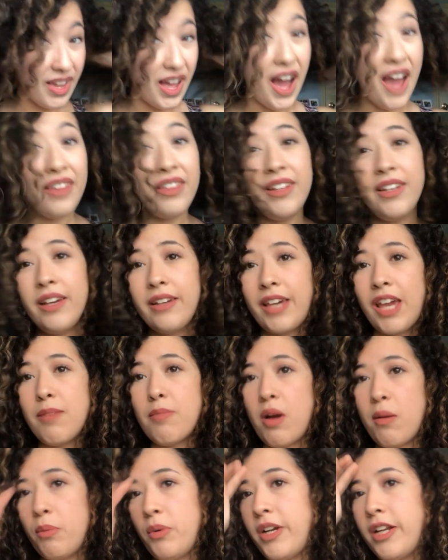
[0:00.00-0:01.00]
I think it
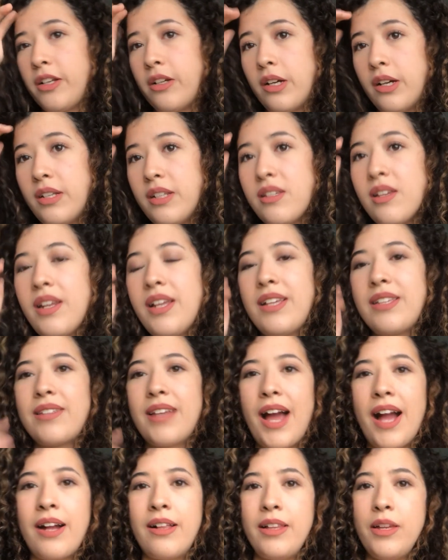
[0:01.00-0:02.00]
came out pretty good. It's not
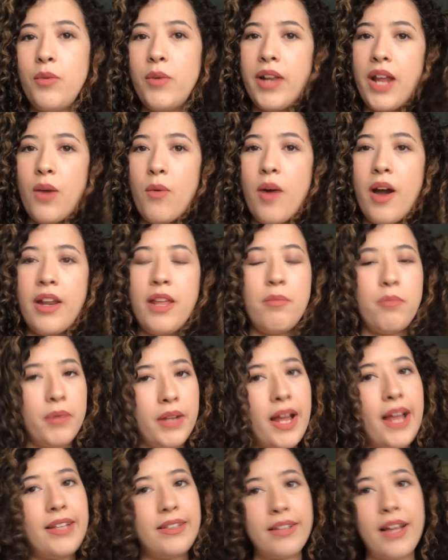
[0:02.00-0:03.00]
exactly what I wanted,
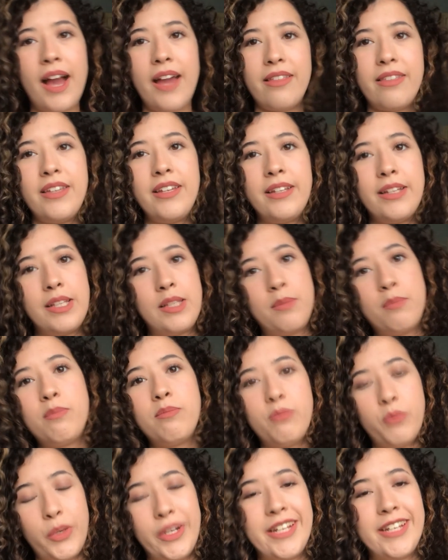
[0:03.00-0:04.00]
but I, I think it's
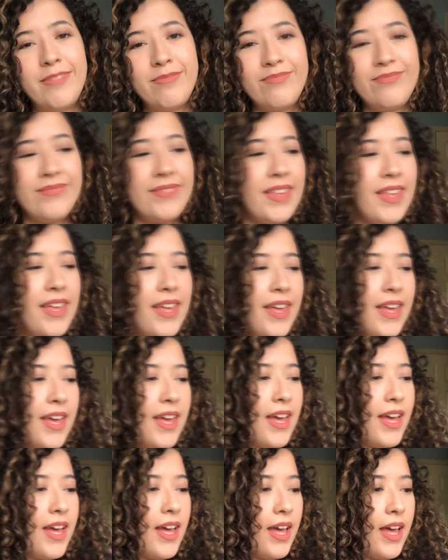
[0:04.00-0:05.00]
pretty.
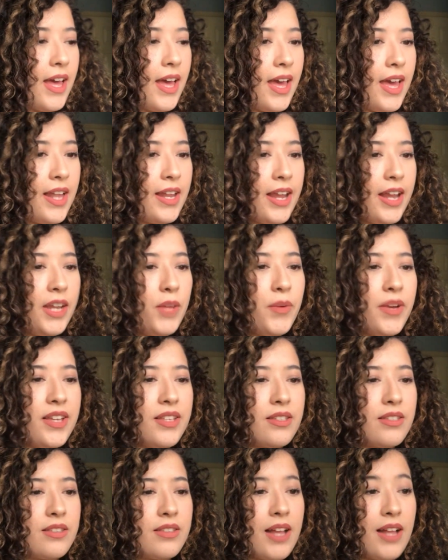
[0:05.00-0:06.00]
And
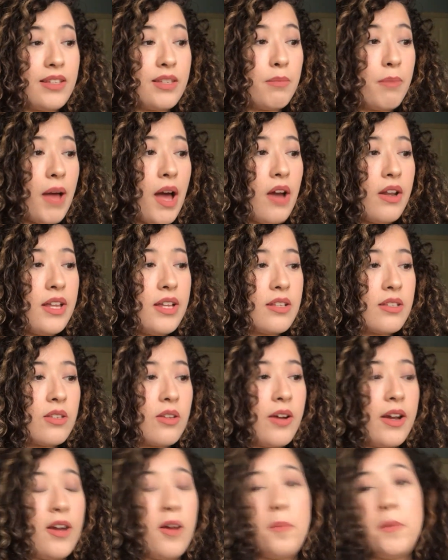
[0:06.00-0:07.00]
anyways, that's about it.
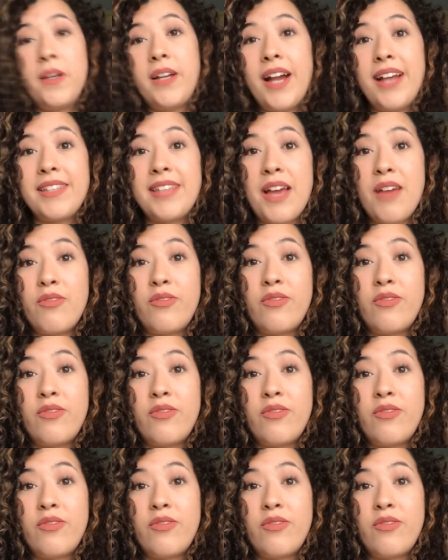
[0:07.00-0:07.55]
So I hope you guys have